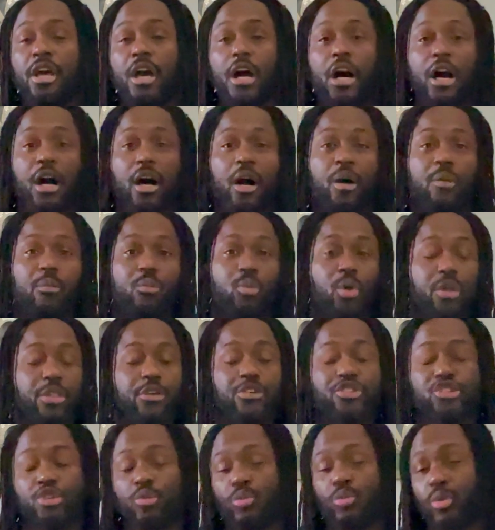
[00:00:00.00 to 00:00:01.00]
whether
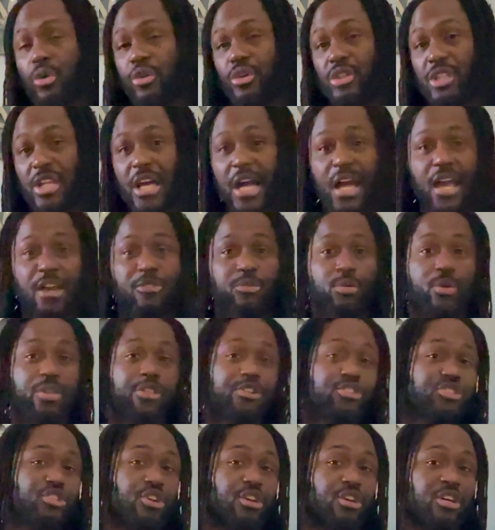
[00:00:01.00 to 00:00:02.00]
it's your work life, whether
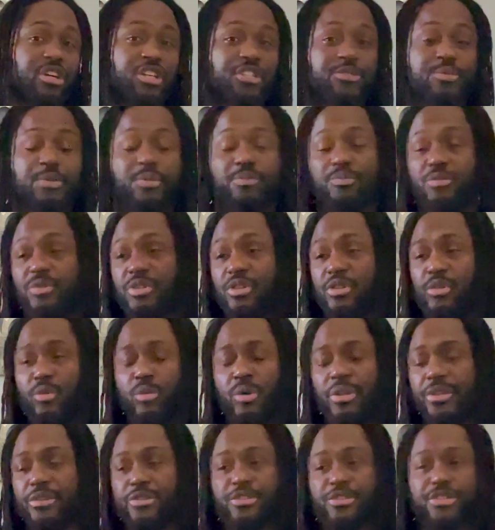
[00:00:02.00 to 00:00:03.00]
it's your husband,
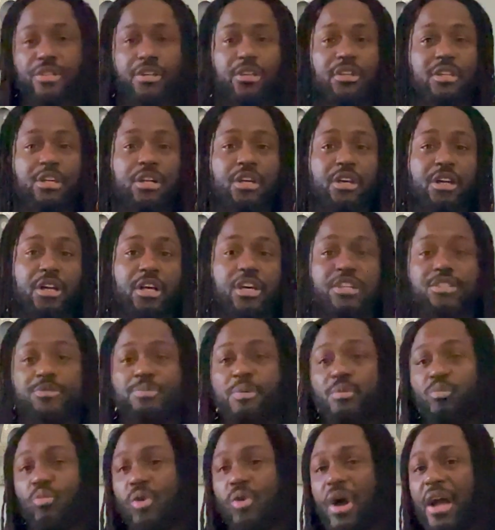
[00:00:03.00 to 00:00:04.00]
whether it's a
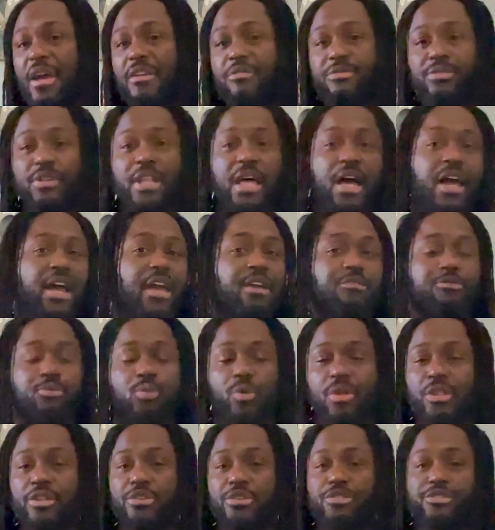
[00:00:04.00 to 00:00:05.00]
husband-wife life,
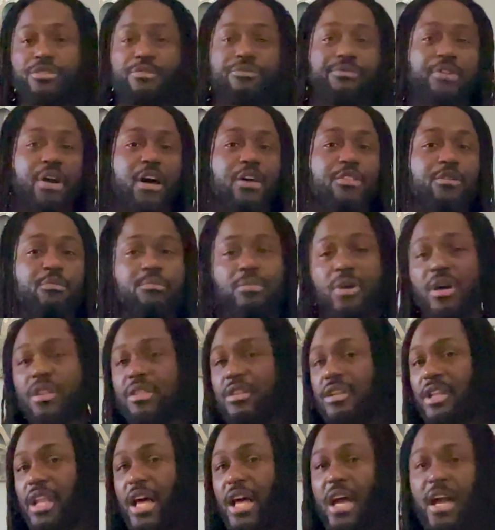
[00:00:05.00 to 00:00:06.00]
whether it's a
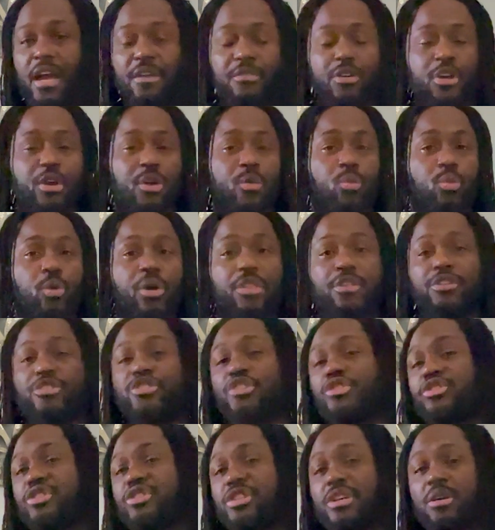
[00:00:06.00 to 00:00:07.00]
father-mother life, whether it's
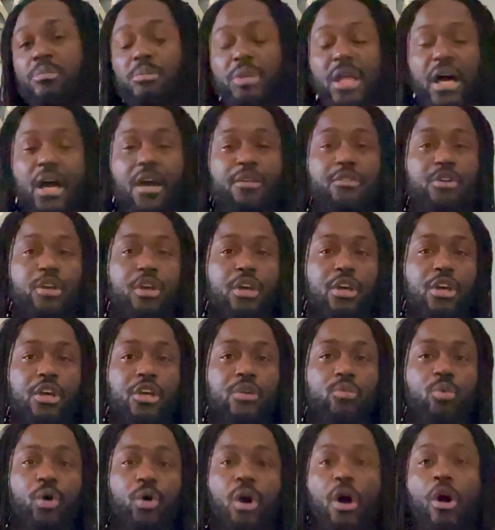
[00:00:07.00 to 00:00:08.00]
your gym life.
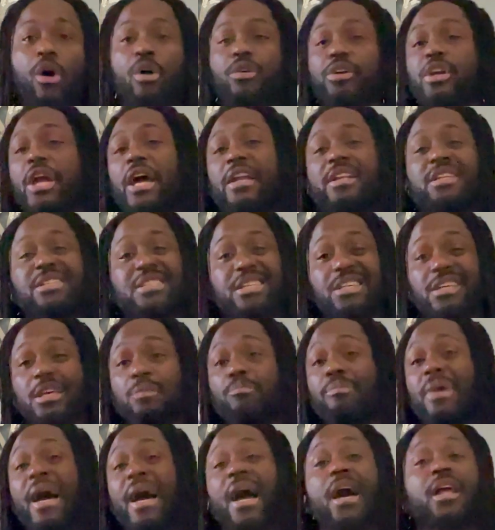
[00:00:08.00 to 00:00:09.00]
We're all kind of
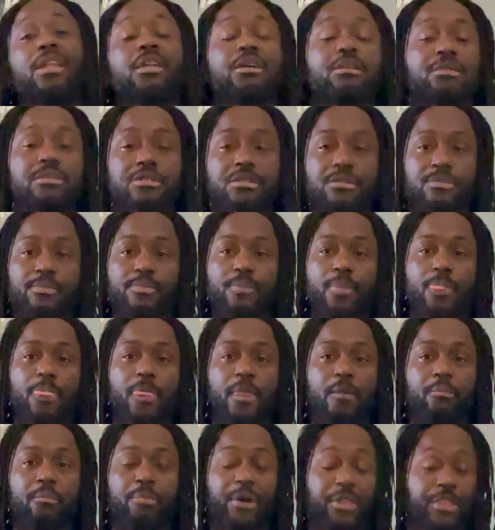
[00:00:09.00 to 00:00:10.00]
seeking balance,
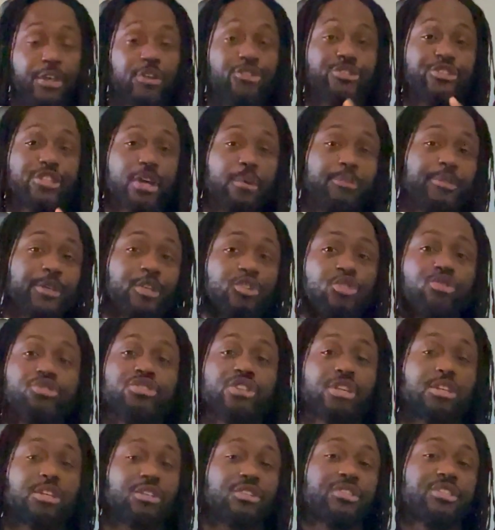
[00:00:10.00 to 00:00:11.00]
but there's something you
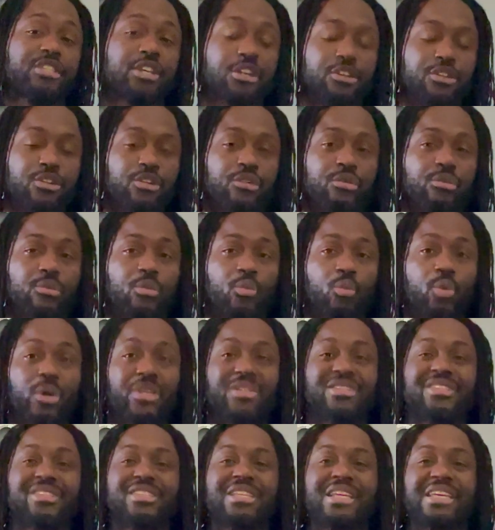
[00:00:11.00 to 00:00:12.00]
should consider
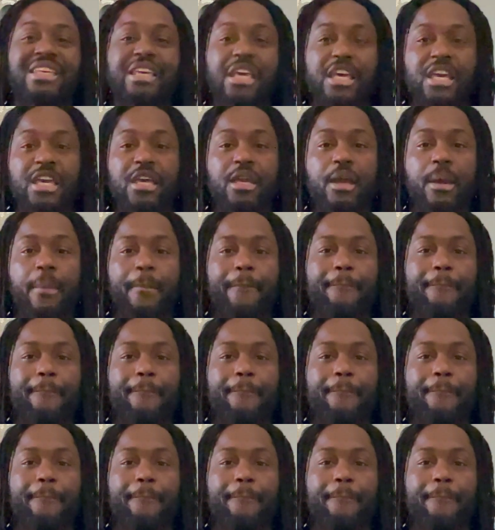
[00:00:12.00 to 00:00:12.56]
when seeking